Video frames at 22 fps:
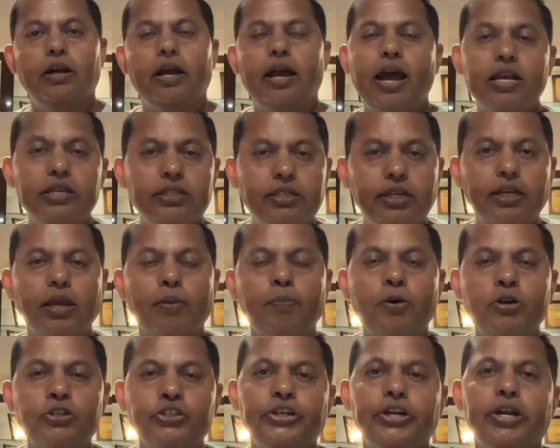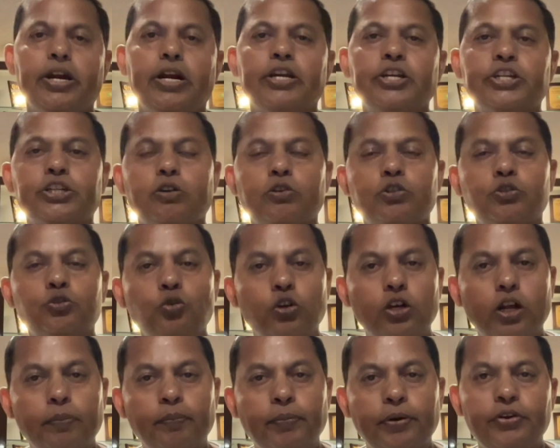As the capacity addition of
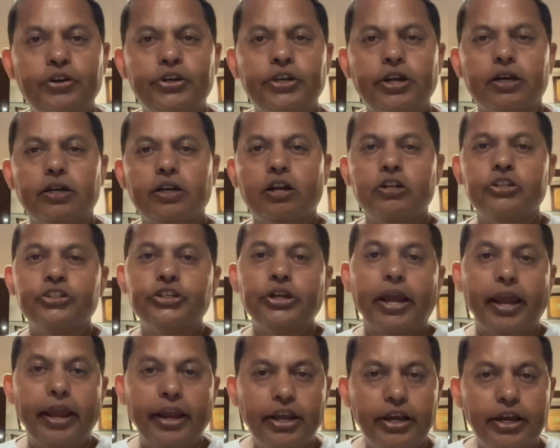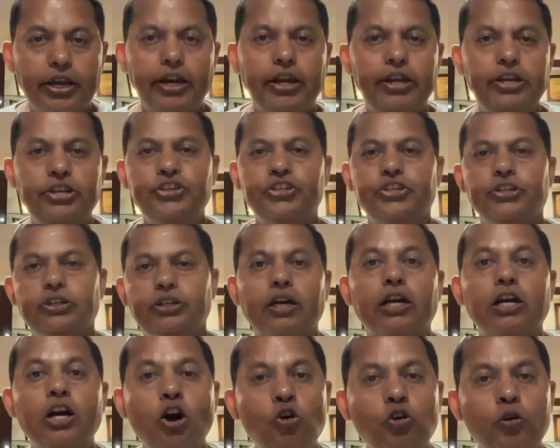solar P V technology increased, the
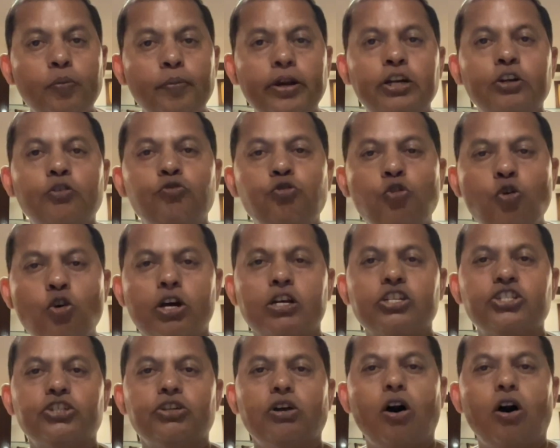government focus